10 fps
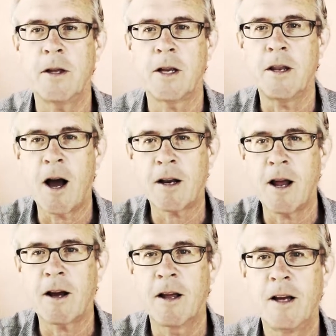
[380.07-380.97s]
And they said,
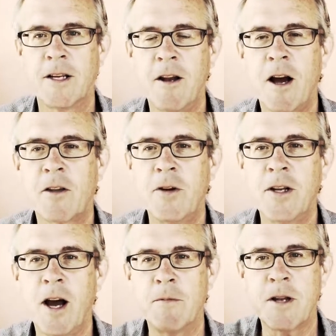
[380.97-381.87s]
knock, knock. I said, knock 3
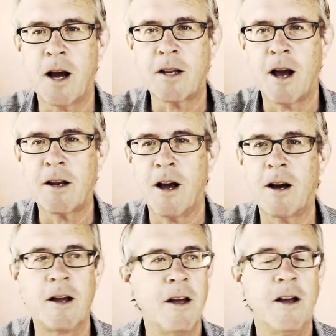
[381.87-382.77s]
times, knock, knock, knock.